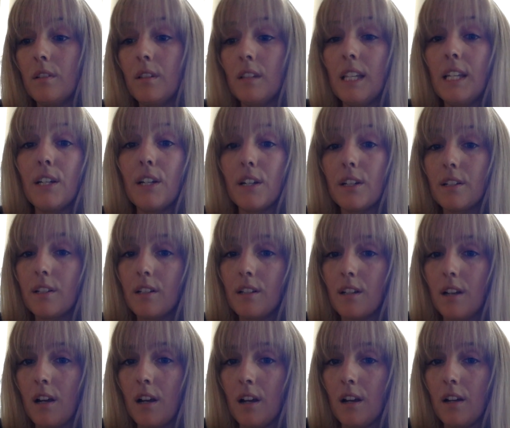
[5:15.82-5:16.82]

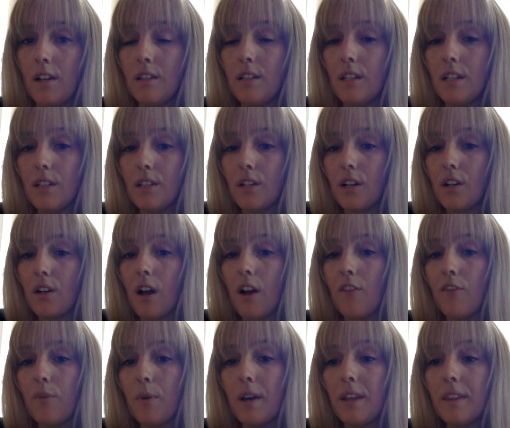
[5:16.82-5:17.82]
liters to start
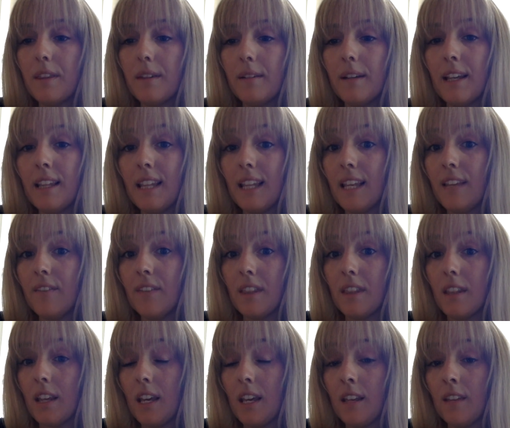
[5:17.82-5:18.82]
off with, and
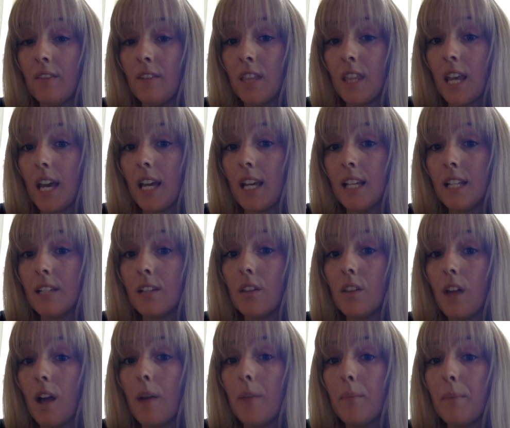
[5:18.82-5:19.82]
even that is a
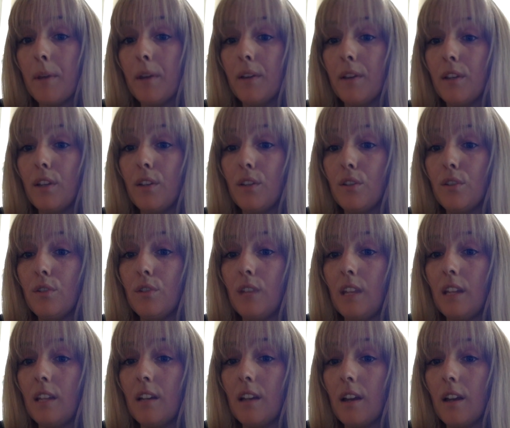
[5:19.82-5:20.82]
lot, but you do
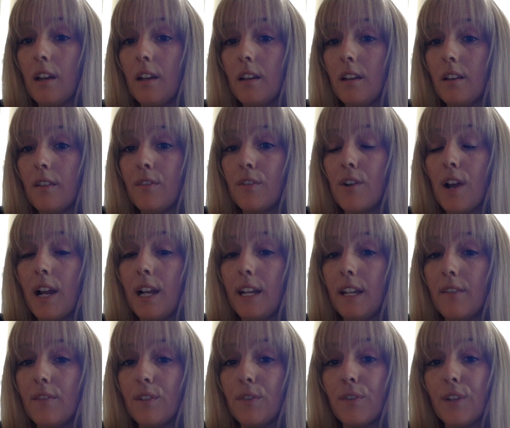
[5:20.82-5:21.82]
need a
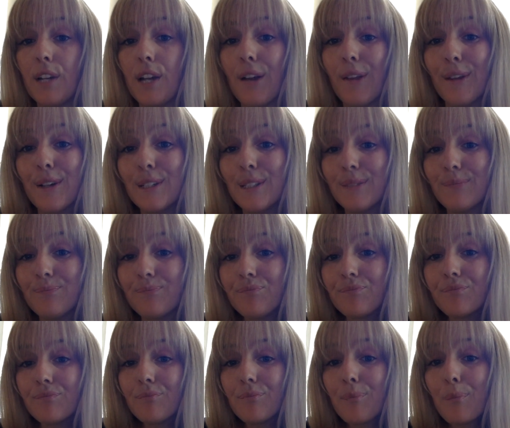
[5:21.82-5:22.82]
variety of different colors.
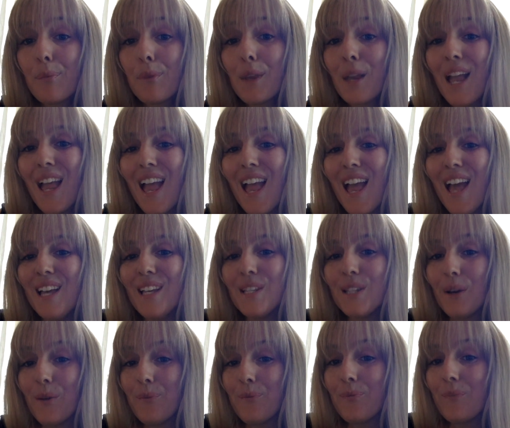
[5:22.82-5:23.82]

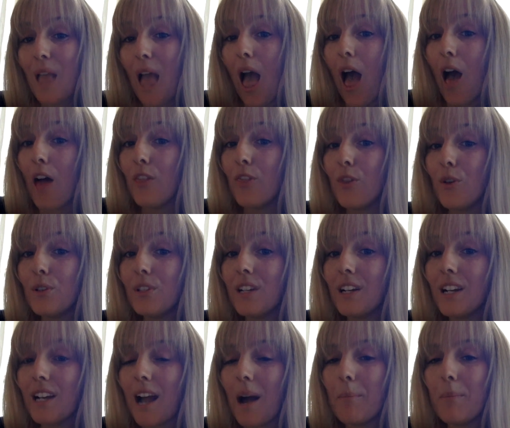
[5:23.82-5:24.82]
So those
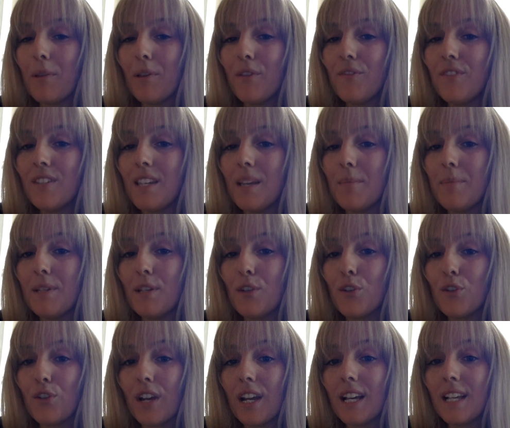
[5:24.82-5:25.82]
are a couple of tips
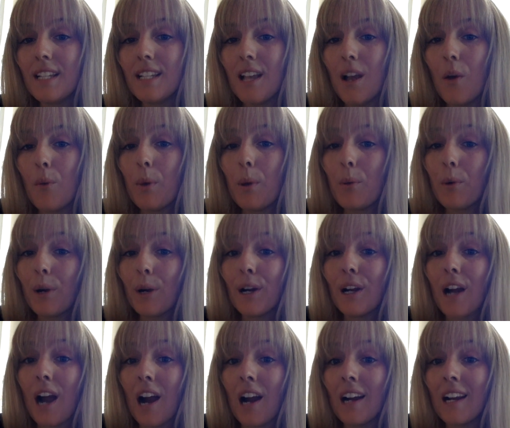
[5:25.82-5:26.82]
and tricks. We
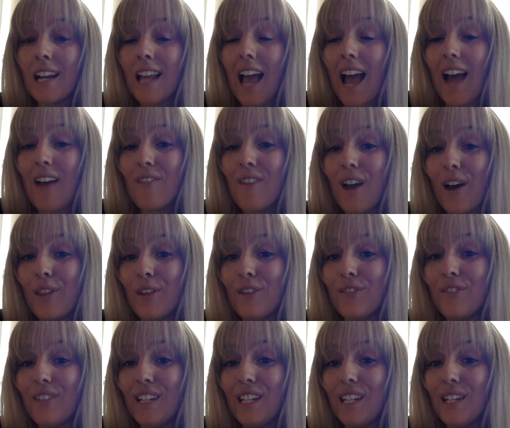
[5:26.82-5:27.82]
are going to have
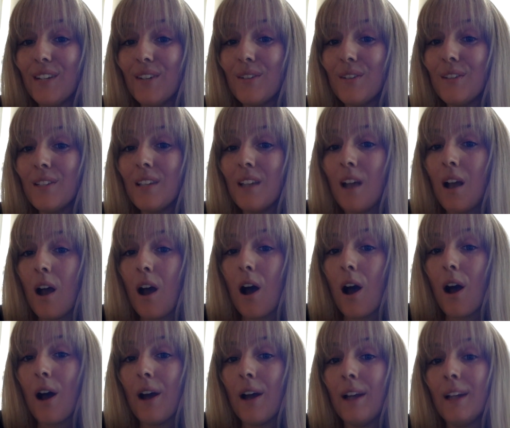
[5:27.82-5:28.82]
other videos
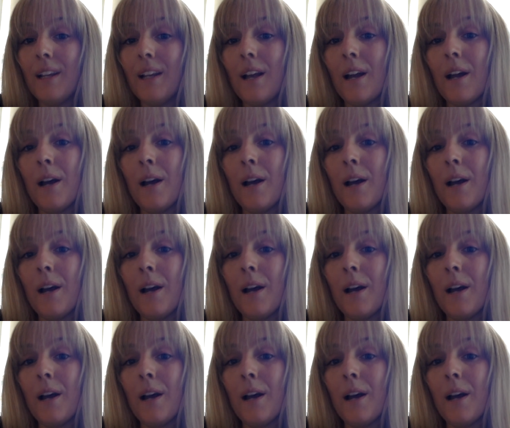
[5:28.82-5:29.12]
on